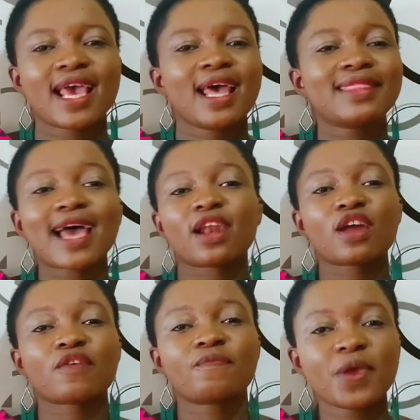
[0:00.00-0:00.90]
There are a
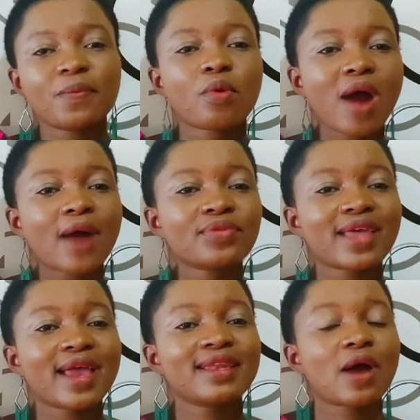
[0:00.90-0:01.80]
lot of people out
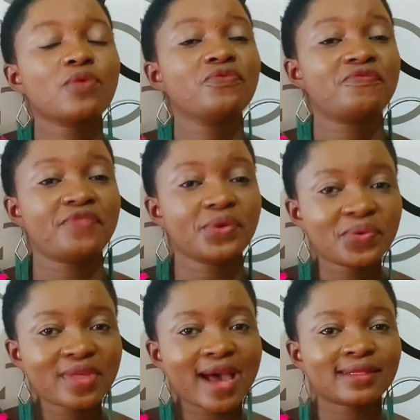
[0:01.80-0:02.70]
there that will
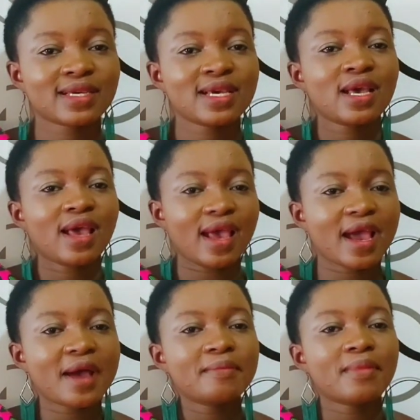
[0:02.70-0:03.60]
feel that
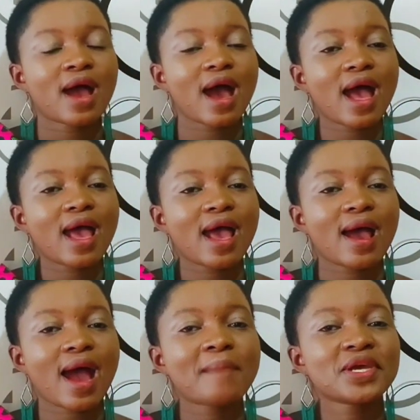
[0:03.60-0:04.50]
um,
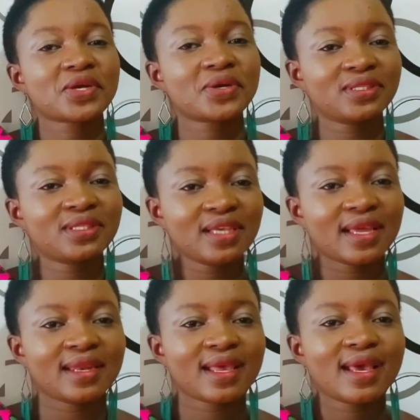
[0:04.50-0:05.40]
I'm a
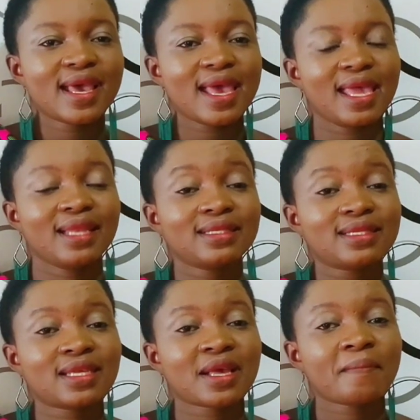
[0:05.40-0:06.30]
Christian
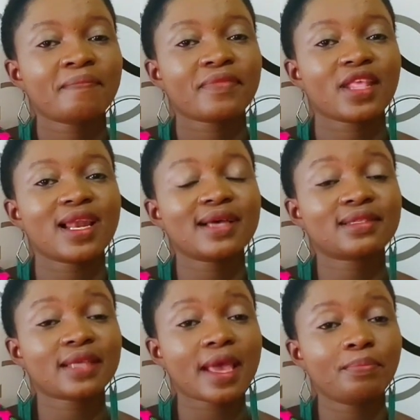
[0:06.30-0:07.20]
and
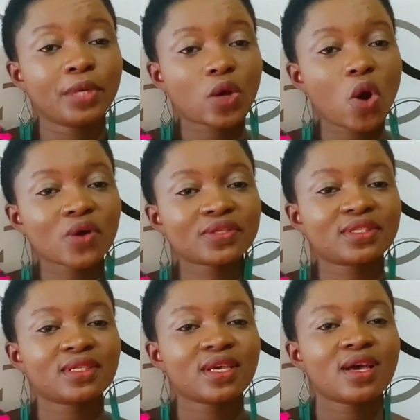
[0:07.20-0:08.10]
let's say
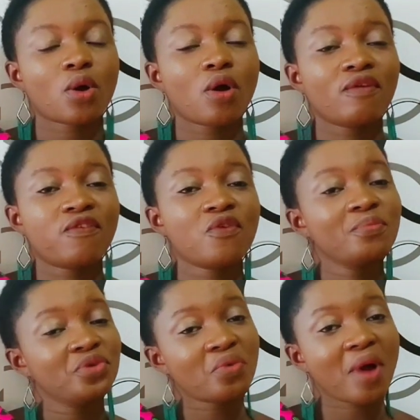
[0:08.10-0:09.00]
because of
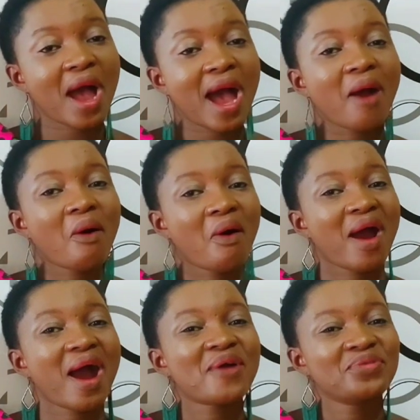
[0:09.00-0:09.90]
whom you are or
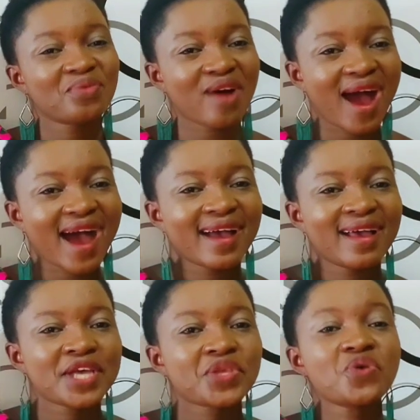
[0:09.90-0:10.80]
how you are
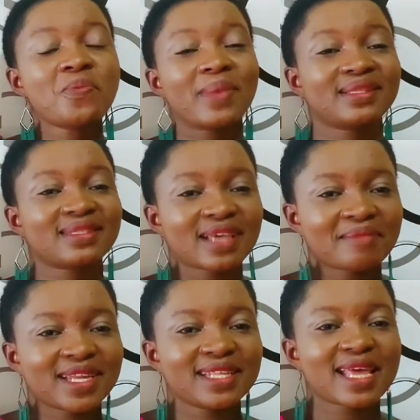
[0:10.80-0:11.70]
you meet
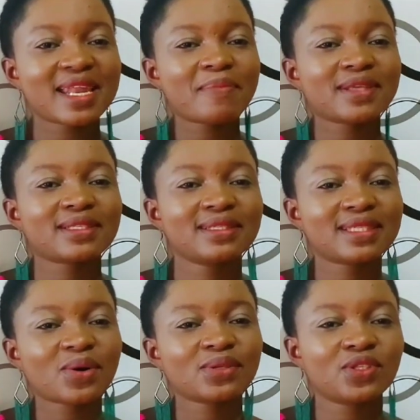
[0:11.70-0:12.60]
somebody then the person
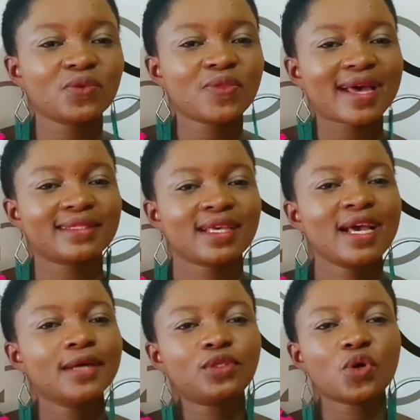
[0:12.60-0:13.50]
tells you that
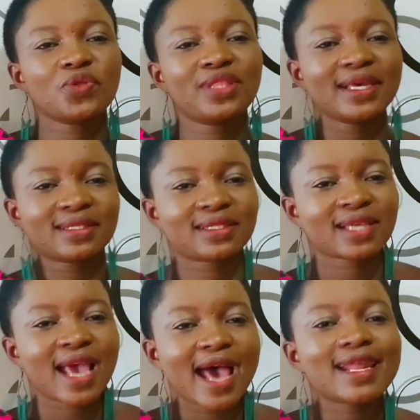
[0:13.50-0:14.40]
do this
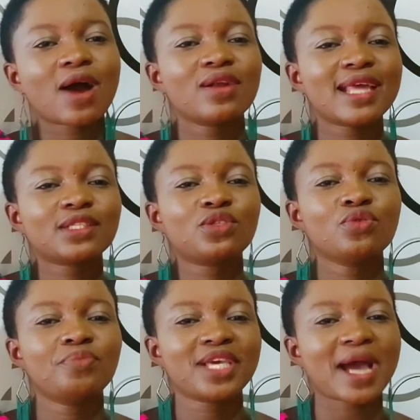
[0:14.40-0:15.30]
and i'll let
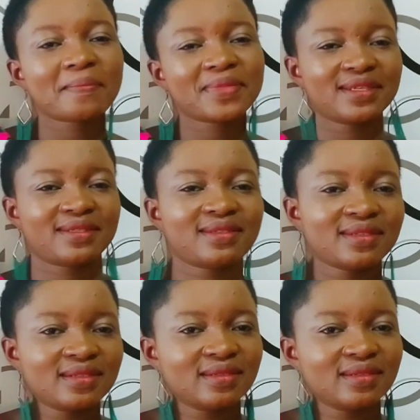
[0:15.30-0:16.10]
you become this